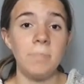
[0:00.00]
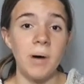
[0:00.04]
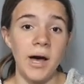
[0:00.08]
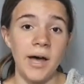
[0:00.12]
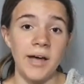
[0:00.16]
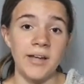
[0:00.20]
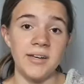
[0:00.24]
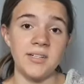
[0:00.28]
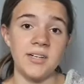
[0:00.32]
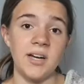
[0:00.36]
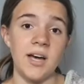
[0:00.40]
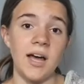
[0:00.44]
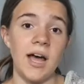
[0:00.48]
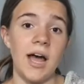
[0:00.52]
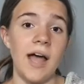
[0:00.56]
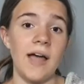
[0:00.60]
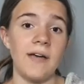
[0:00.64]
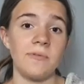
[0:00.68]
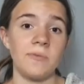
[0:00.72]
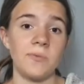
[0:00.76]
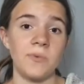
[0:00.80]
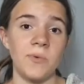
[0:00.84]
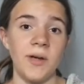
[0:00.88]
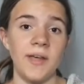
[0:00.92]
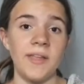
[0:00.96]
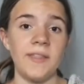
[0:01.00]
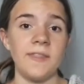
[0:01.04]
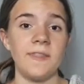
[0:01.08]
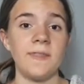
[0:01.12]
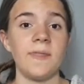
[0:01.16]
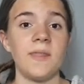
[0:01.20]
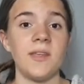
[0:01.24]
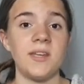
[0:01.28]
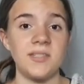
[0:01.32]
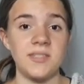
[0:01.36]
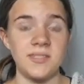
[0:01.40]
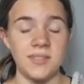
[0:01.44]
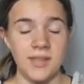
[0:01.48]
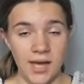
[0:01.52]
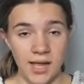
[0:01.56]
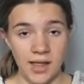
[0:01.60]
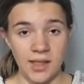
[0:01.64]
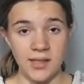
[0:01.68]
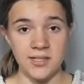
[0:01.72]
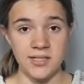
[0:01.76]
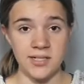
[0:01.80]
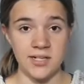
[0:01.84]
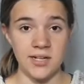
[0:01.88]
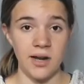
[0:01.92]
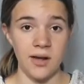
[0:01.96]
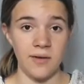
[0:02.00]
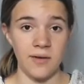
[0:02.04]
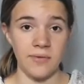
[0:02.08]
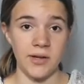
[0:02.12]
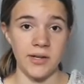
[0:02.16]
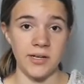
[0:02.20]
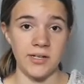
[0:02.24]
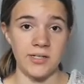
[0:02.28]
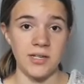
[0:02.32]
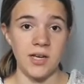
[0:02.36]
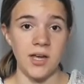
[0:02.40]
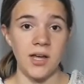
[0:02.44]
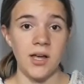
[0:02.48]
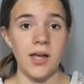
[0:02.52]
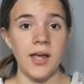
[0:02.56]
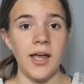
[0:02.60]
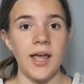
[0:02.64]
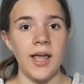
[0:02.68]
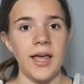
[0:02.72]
but I've written the skeleton of it,